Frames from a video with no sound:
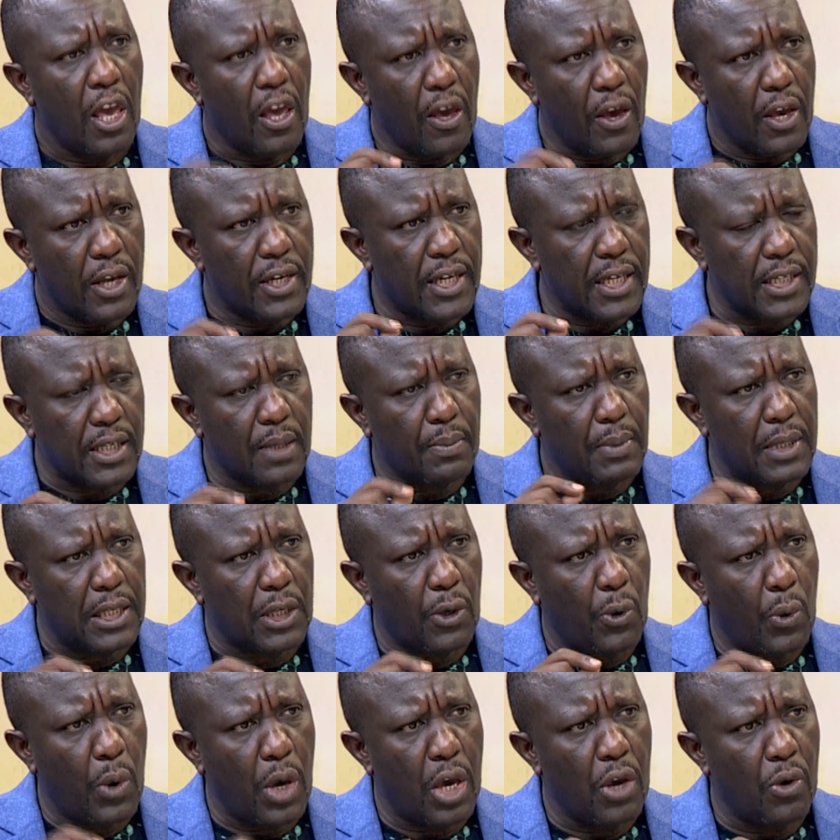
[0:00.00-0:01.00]
It doesn't
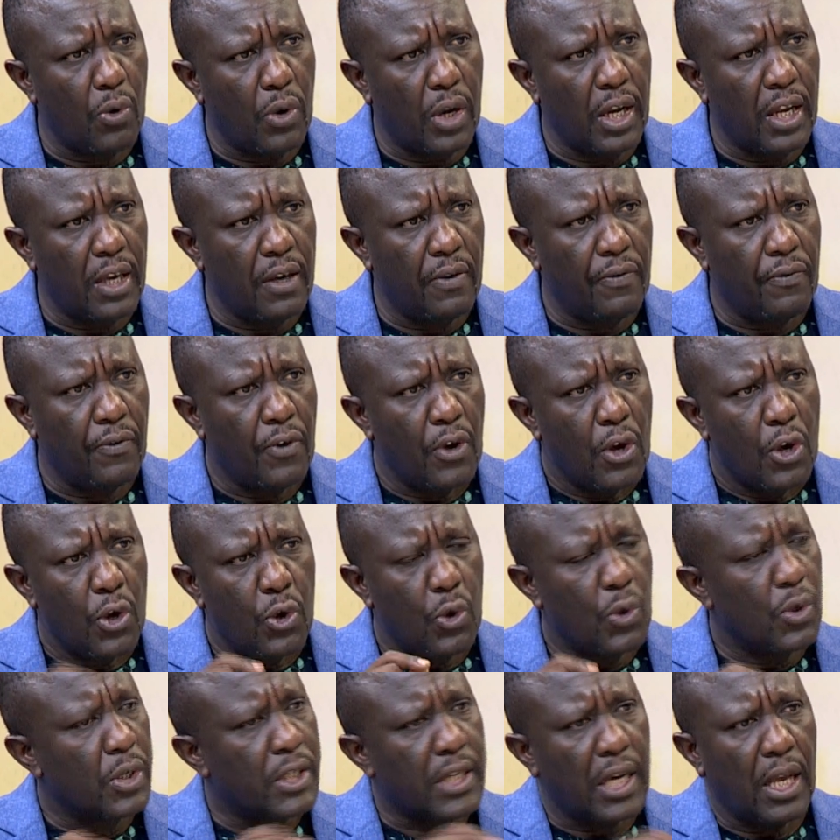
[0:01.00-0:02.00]
matter where you live,
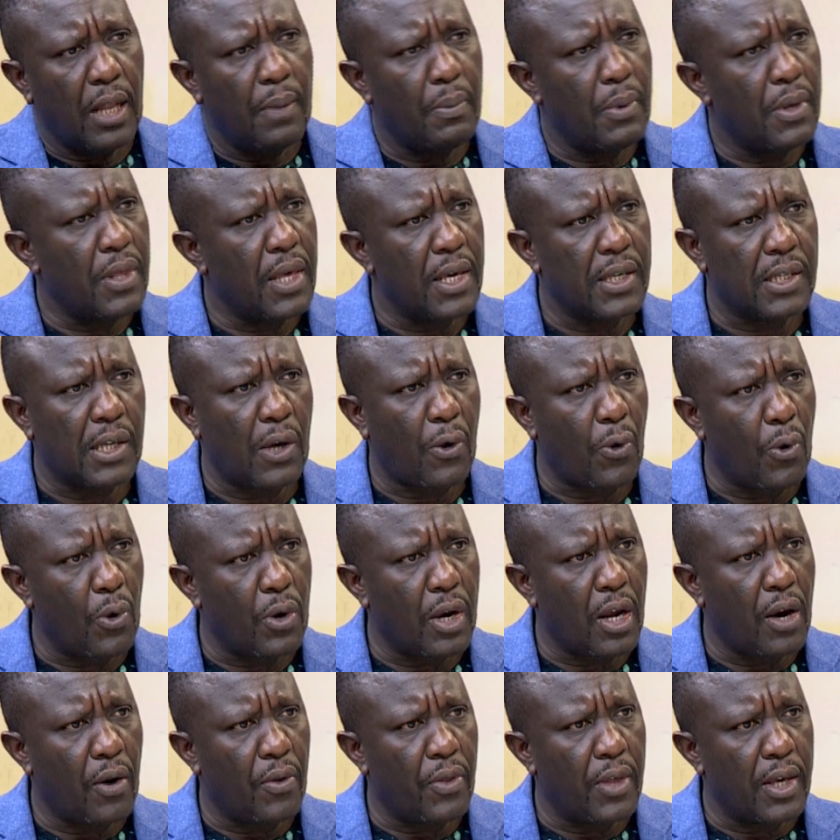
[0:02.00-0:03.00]
you'll tell me there is a
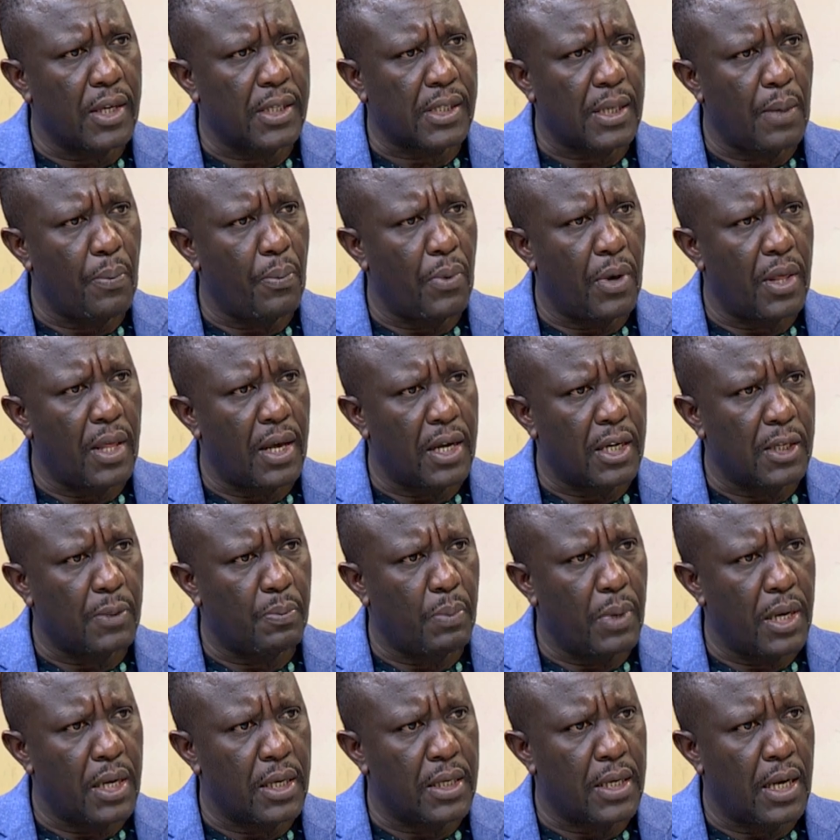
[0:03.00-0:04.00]
road out there somewhere that is
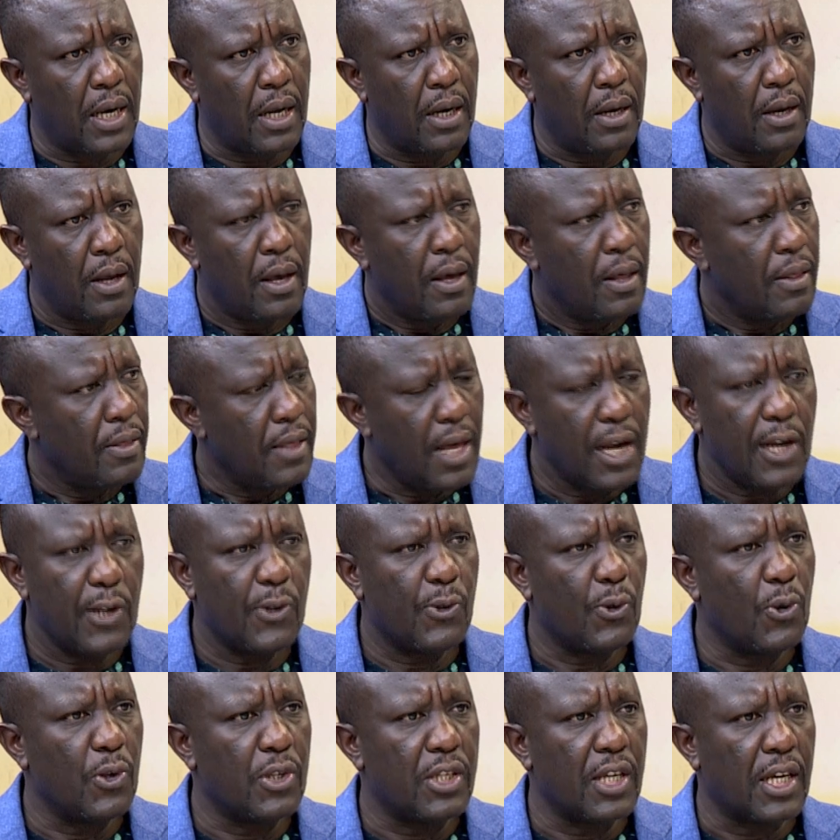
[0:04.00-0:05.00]
being done. That is
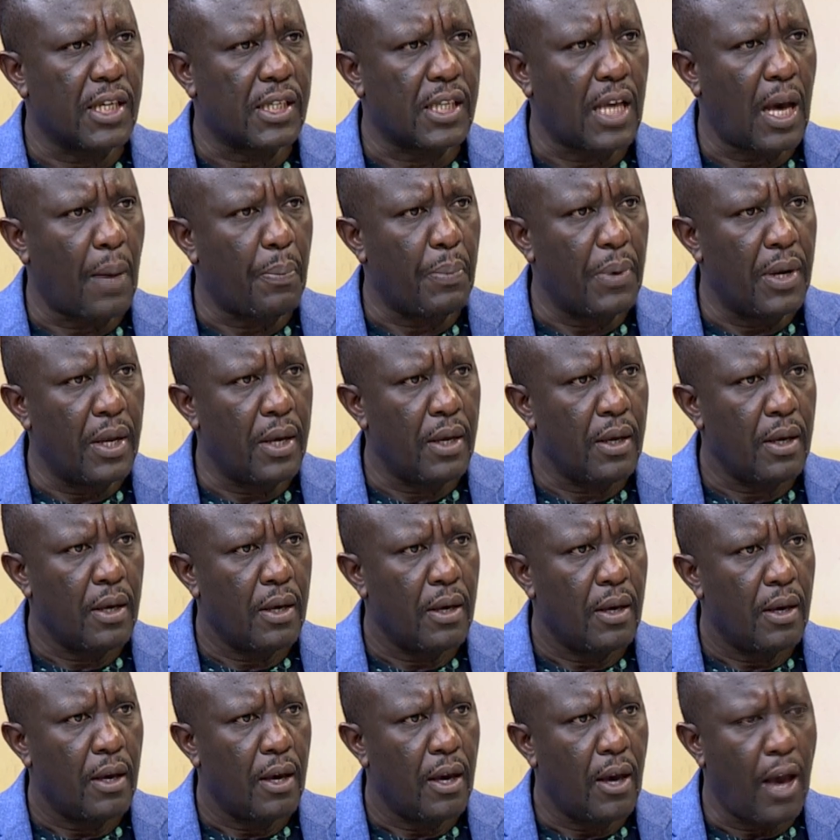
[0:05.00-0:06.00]
not just happening.
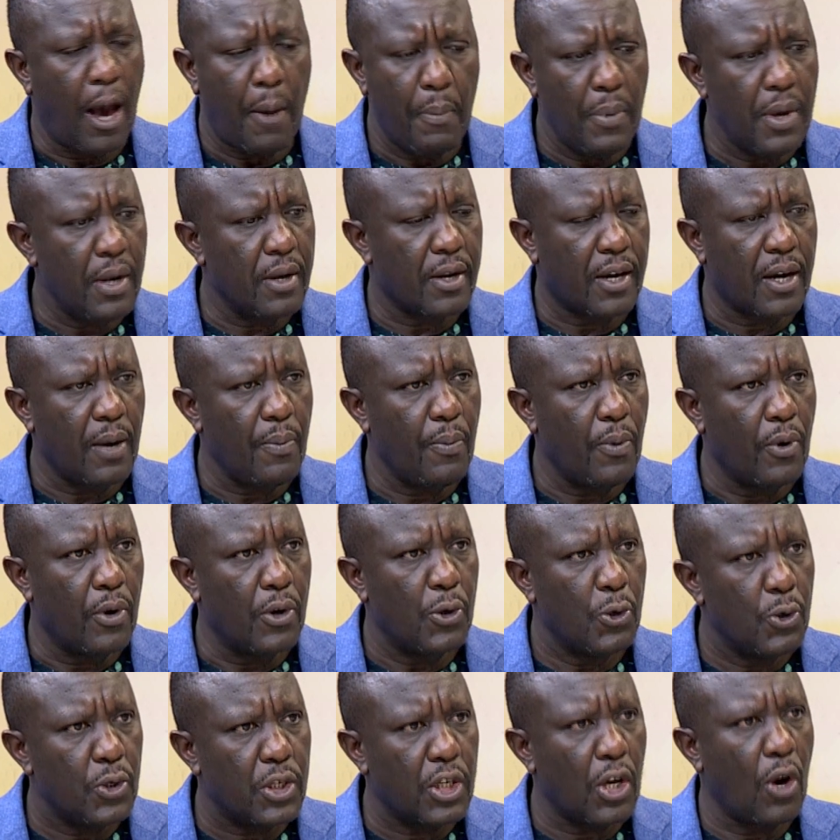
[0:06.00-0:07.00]
I mean, come on,
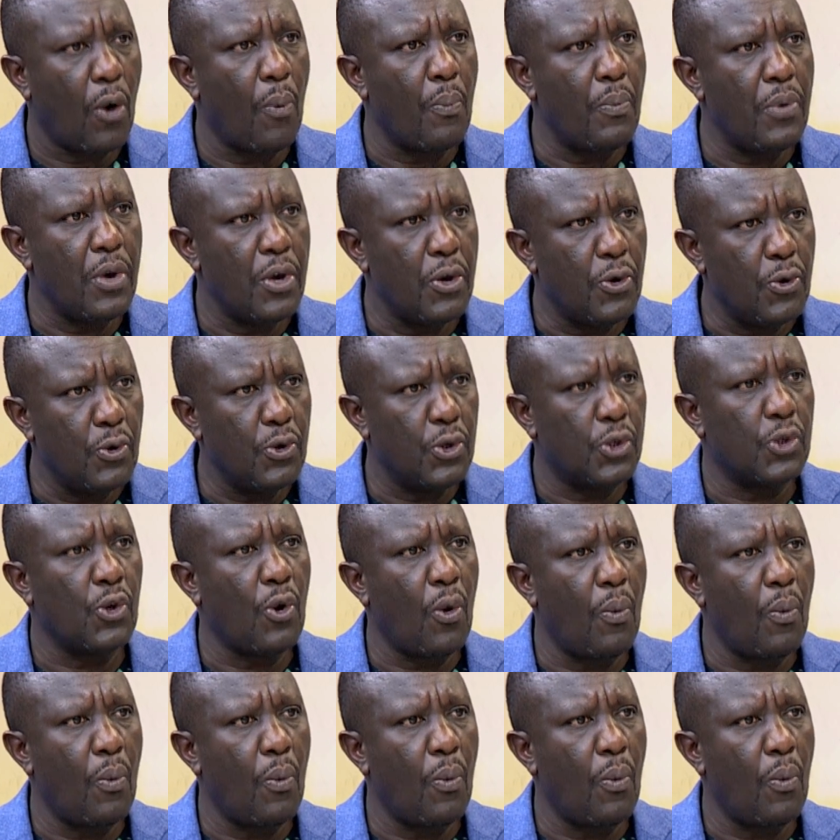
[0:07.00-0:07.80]
you tell me, you show